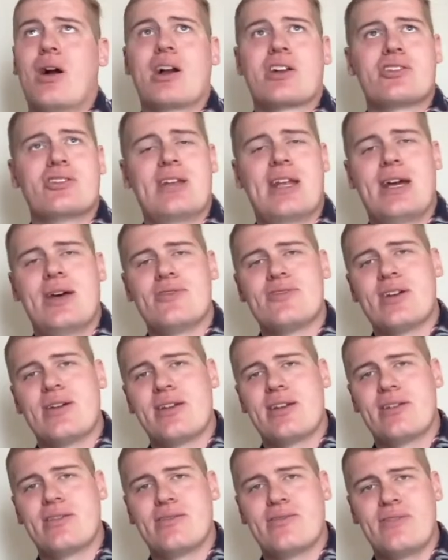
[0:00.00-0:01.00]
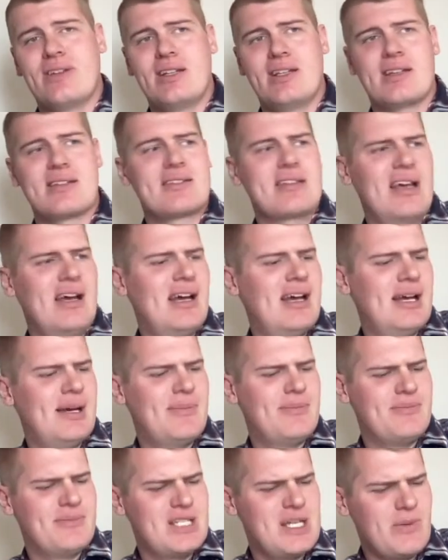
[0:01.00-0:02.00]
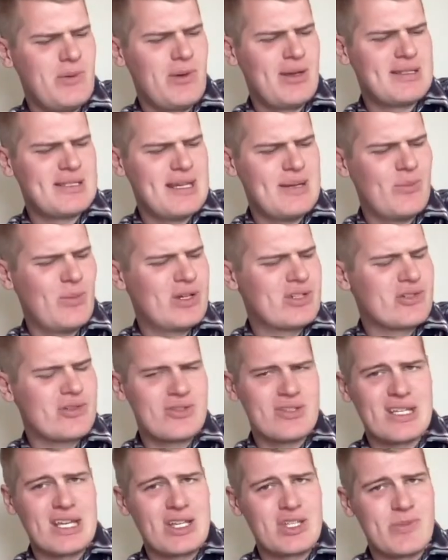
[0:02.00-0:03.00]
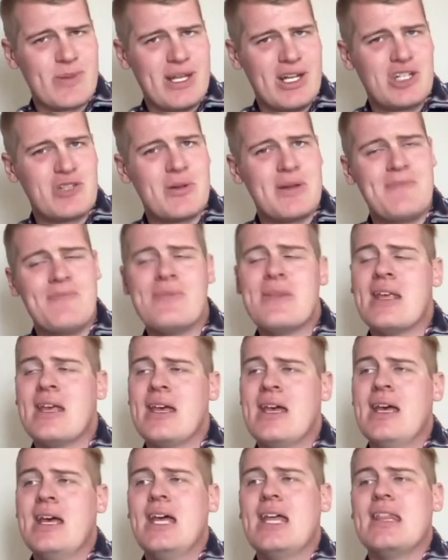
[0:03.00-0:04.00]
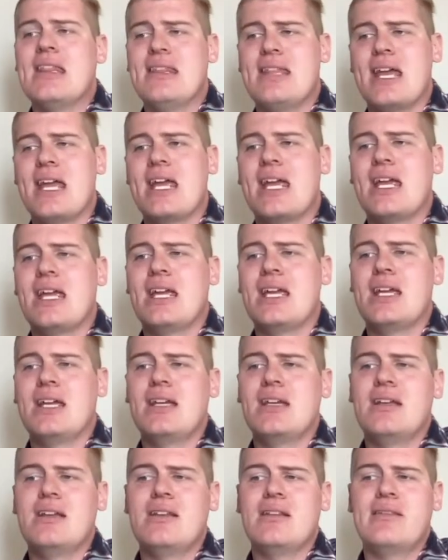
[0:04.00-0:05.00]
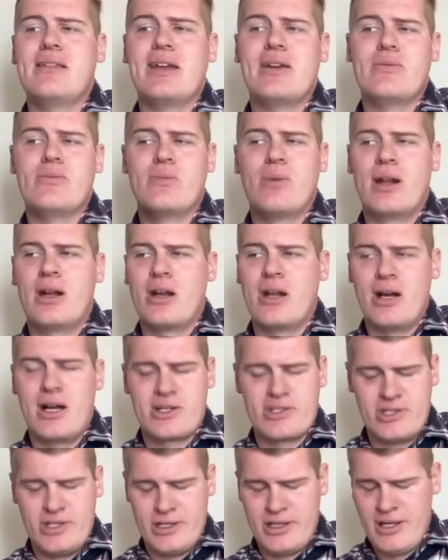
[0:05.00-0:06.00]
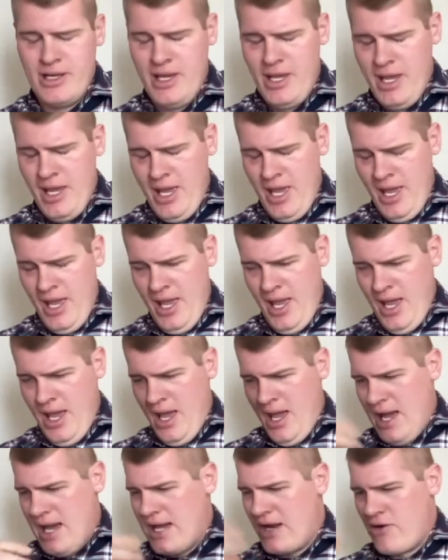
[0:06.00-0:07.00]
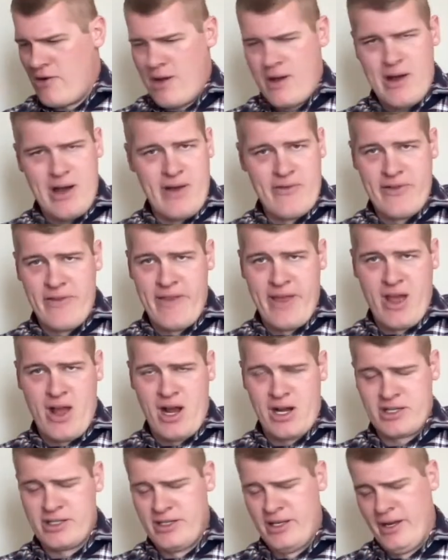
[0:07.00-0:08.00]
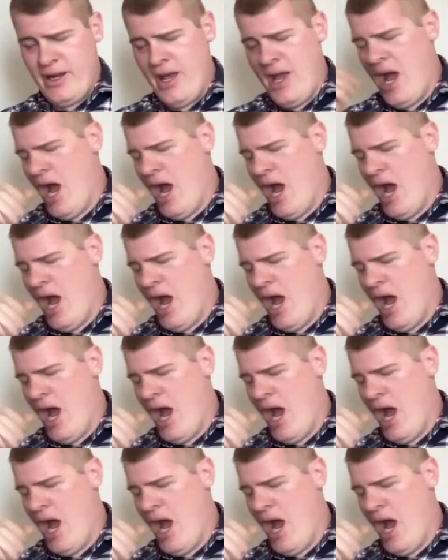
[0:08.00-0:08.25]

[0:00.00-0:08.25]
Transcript: auction house out here in Phoenix, WSM, Western Sales Management. They run an auction. I don't know how often they auction.